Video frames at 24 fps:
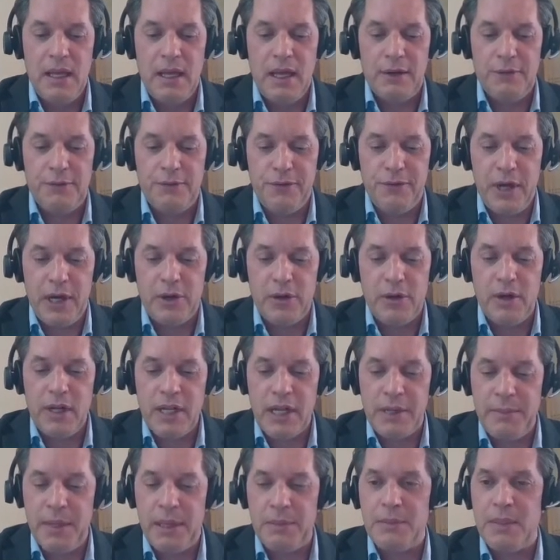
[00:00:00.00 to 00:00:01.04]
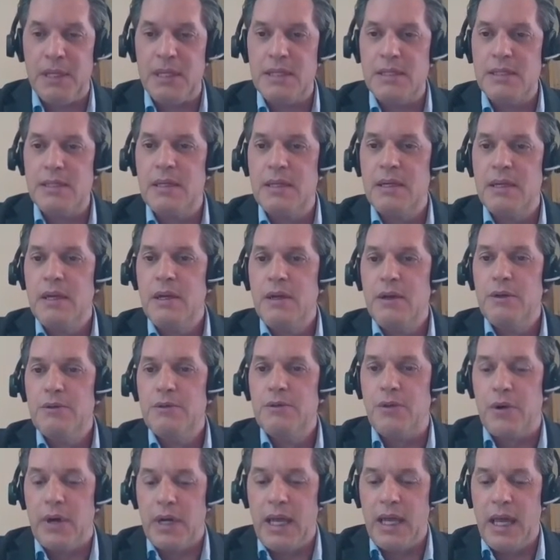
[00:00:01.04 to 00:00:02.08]
And federal commitments
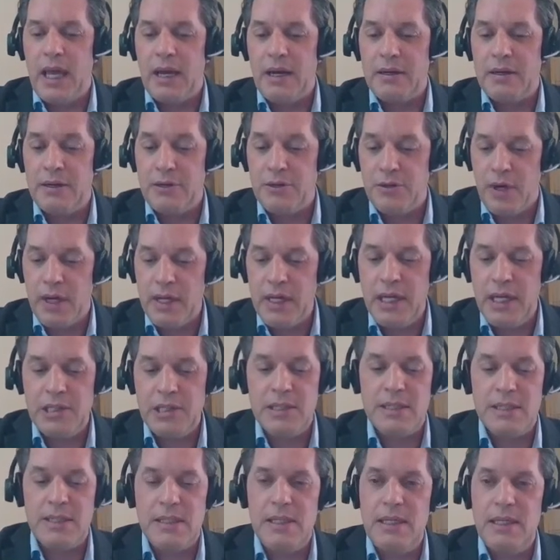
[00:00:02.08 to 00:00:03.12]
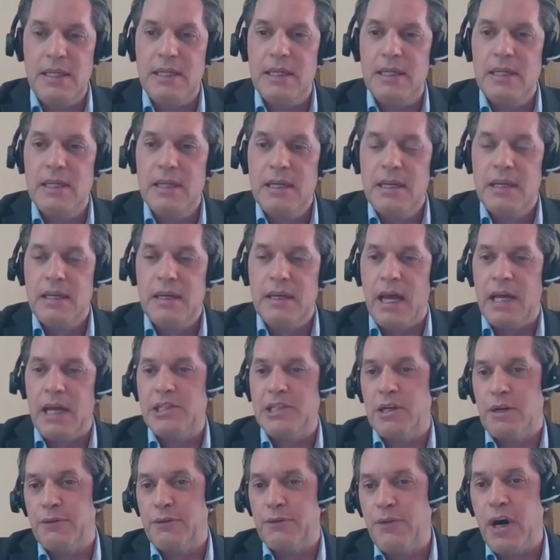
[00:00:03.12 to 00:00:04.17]
for a Canada Drug Agency,
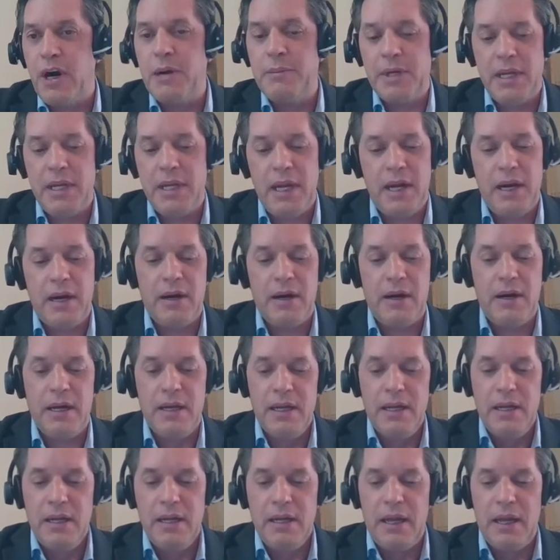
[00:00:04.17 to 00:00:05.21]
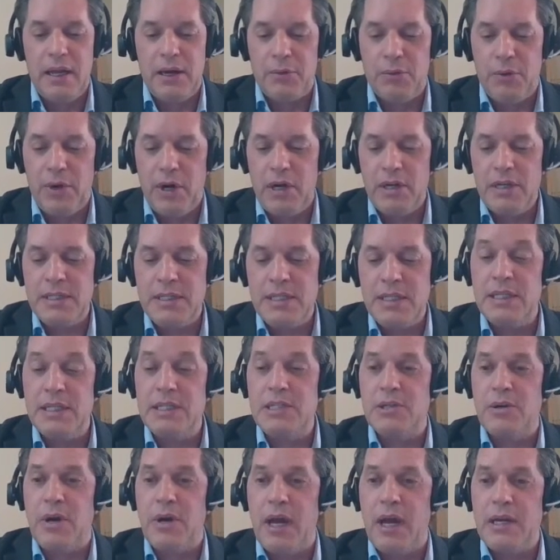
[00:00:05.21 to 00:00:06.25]
National Pharmacare, and a rare disease
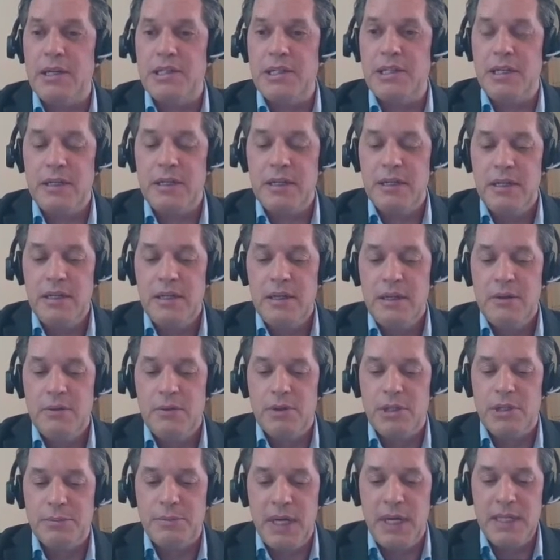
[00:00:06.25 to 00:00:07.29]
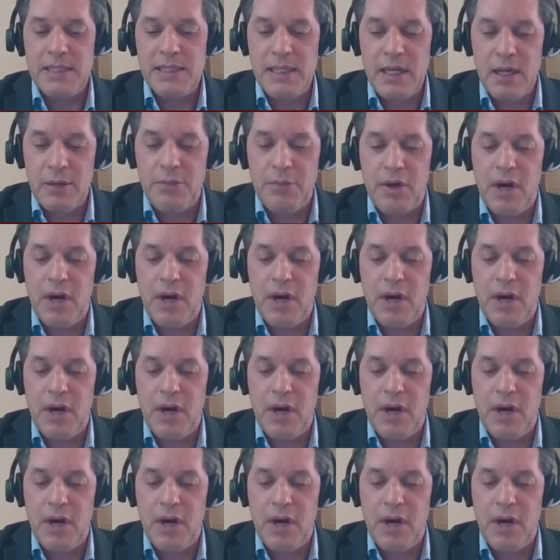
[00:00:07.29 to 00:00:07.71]
strategy, which may sound